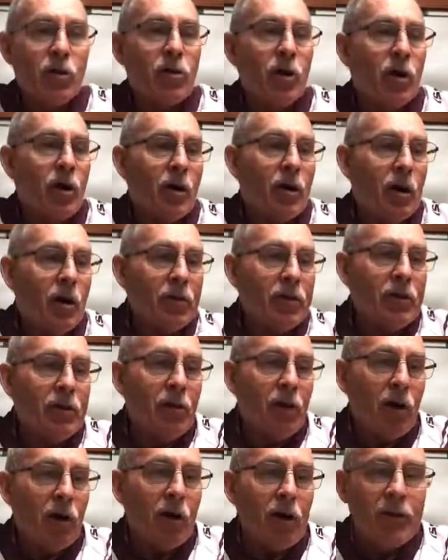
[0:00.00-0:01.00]
Look, I
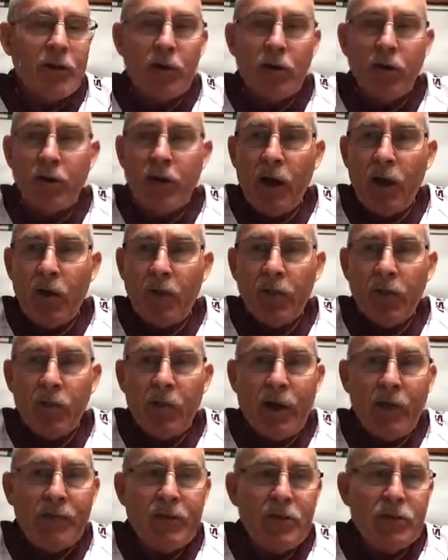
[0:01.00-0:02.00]
think I'll go on the
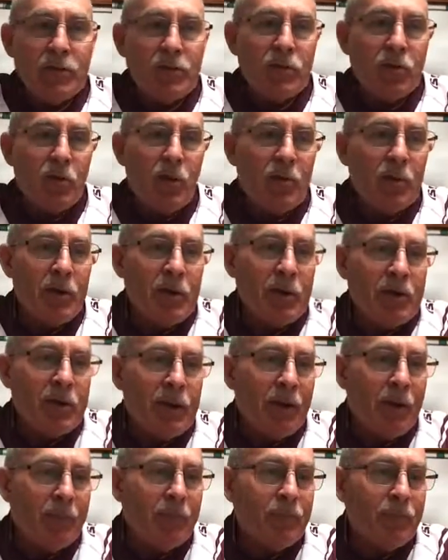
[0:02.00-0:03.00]
roughy too. I mean,
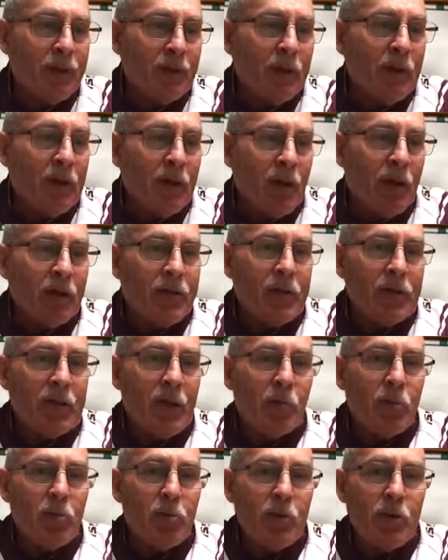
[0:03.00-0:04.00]
I think
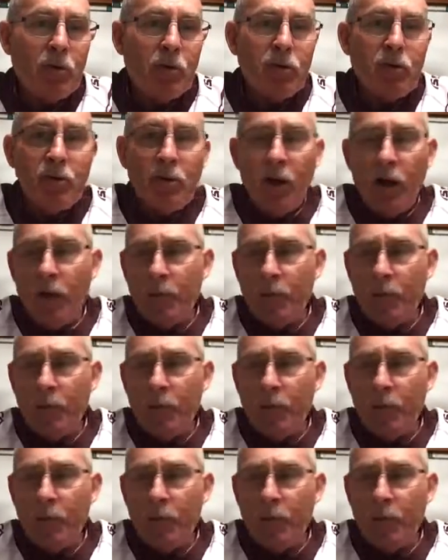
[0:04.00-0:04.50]
that would be good.